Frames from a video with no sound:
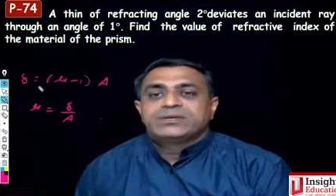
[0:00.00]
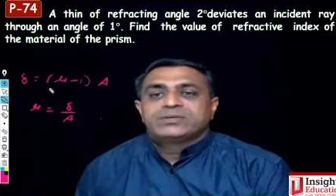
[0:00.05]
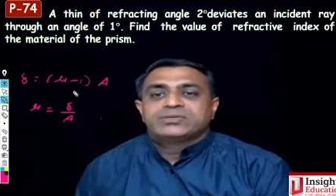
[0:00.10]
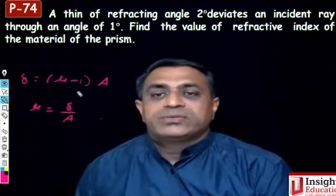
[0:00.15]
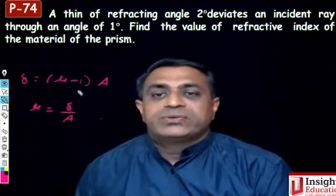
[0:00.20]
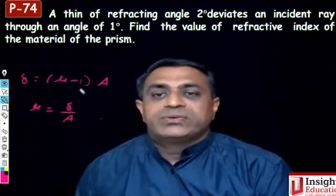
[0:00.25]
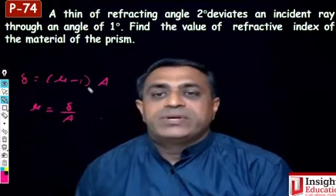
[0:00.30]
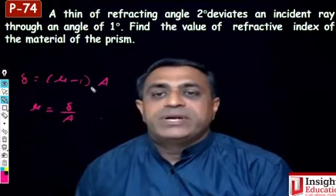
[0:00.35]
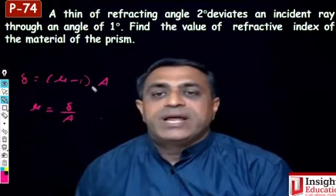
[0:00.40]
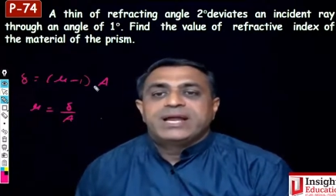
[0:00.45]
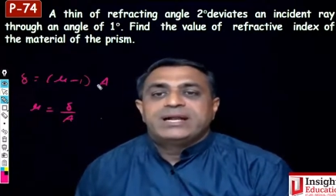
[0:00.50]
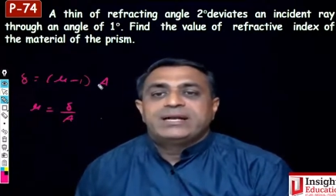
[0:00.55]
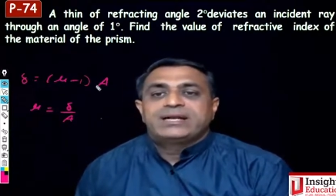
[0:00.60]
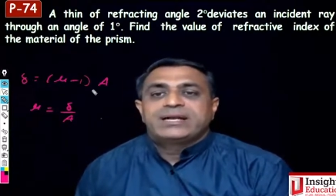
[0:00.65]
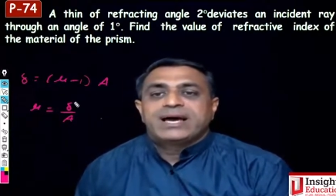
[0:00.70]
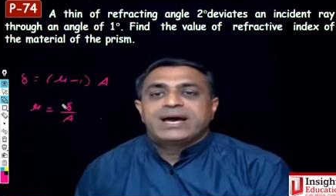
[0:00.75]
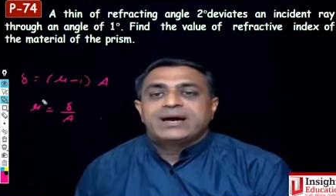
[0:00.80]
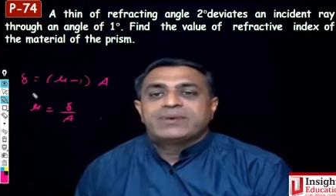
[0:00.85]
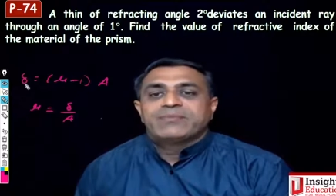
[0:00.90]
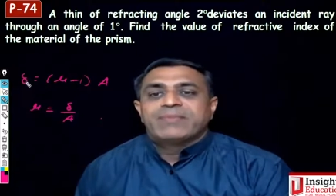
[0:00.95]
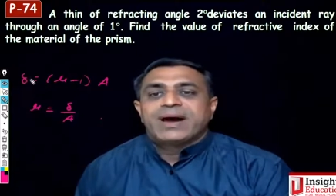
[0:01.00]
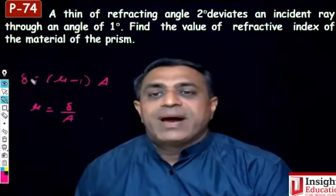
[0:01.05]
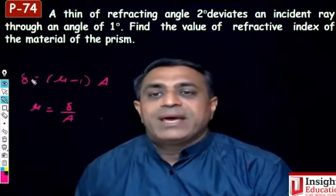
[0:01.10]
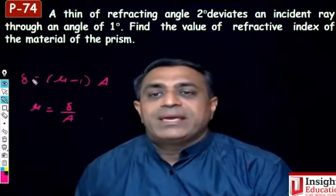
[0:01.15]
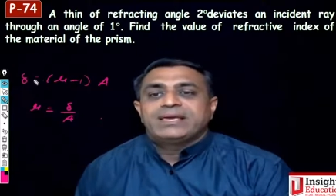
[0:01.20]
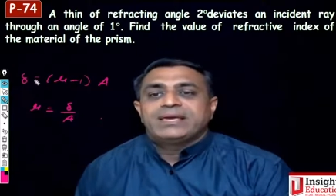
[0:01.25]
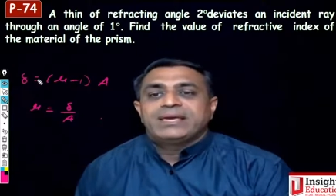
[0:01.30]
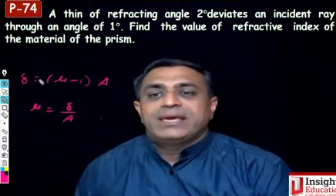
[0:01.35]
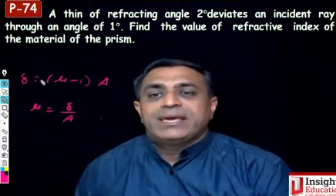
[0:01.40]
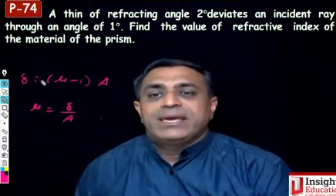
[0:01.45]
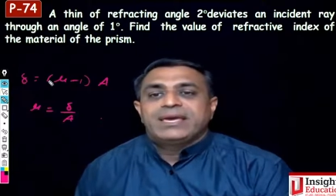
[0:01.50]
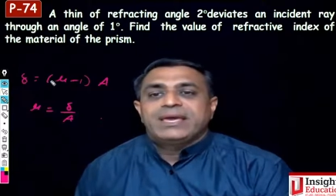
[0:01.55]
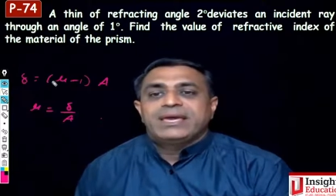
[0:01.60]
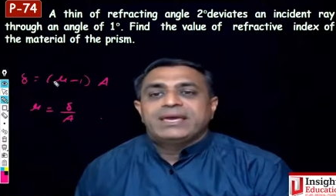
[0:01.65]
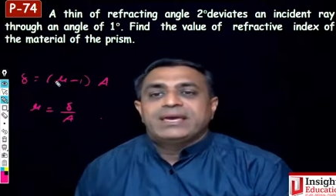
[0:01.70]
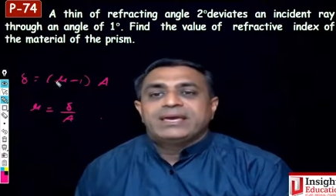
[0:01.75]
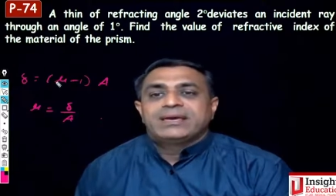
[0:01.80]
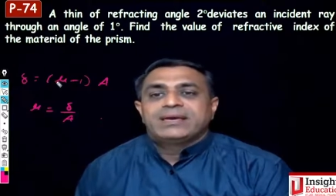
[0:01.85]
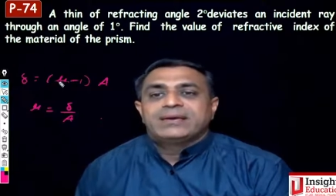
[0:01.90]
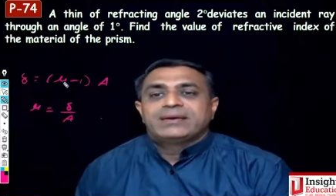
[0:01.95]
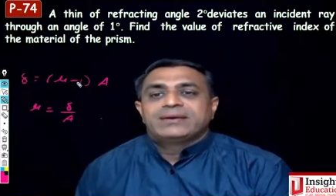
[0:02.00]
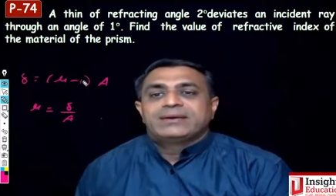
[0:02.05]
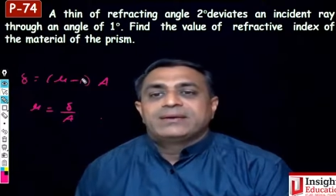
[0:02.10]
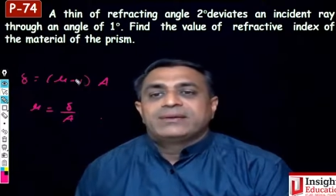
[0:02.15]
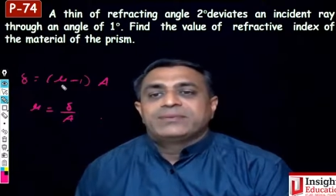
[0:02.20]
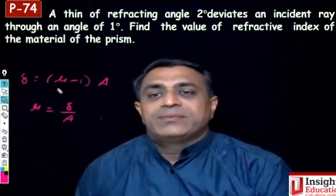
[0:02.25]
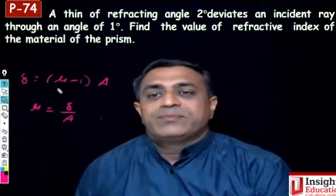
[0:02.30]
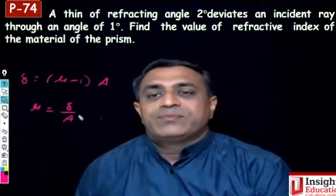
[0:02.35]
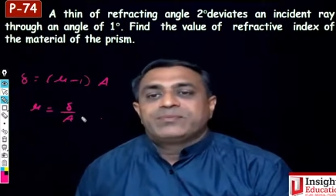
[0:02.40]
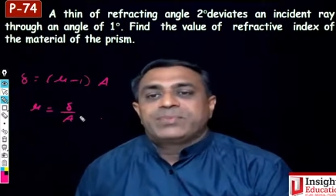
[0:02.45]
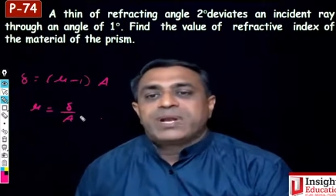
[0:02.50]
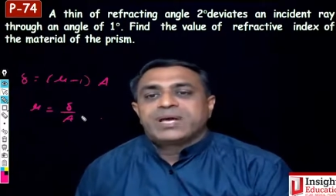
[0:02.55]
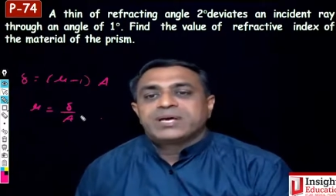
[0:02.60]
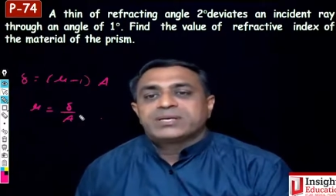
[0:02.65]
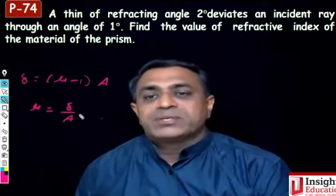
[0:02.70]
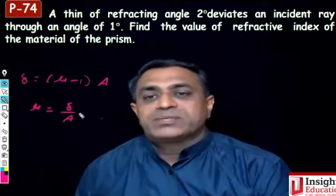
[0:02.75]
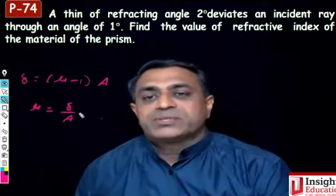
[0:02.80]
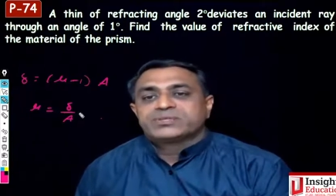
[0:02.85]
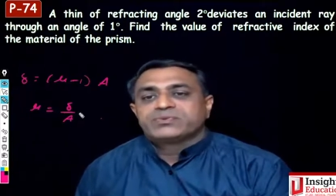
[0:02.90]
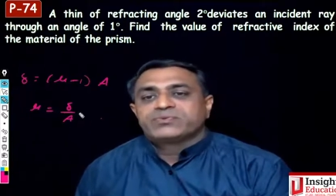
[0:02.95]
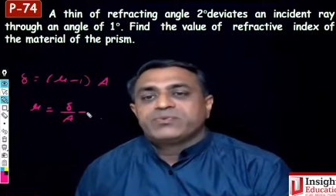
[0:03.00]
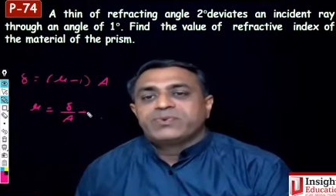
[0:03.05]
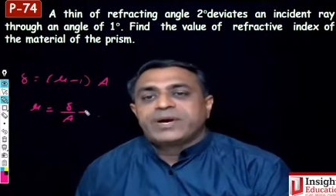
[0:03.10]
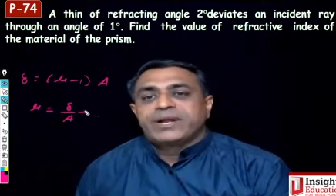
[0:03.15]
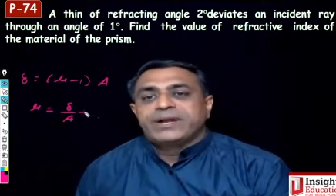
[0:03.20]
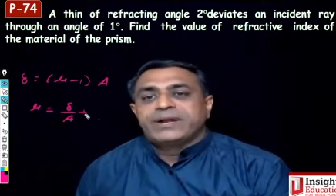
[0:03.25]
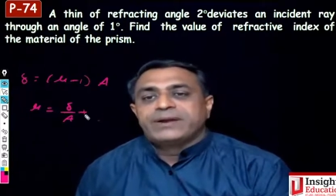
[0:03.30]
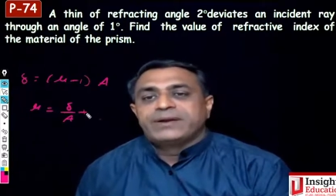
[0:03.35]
So delta by A plus 1.